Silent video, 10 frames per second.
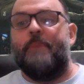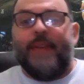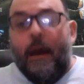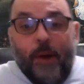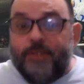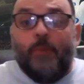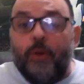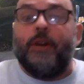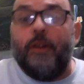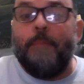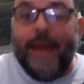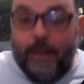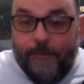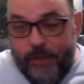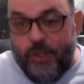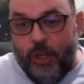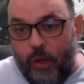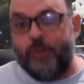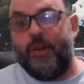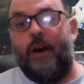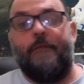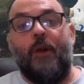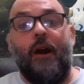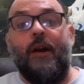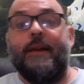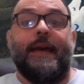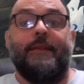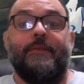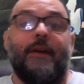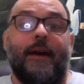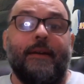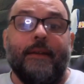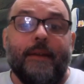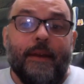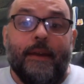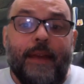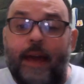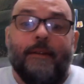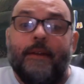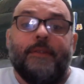But that was a really good main event to close off Raw, and yeah,